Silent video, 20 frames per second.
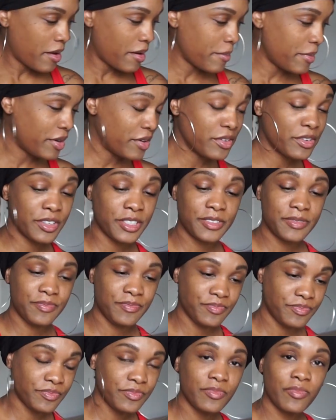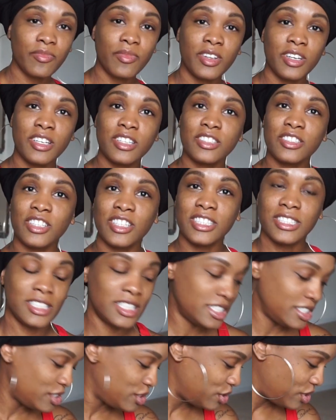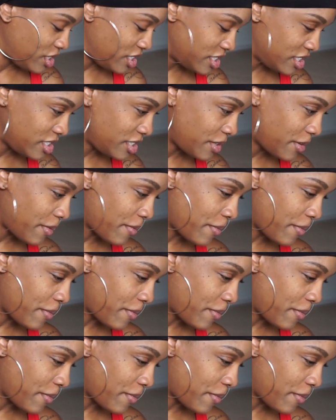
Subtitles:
I'm hungry. So let's get into this.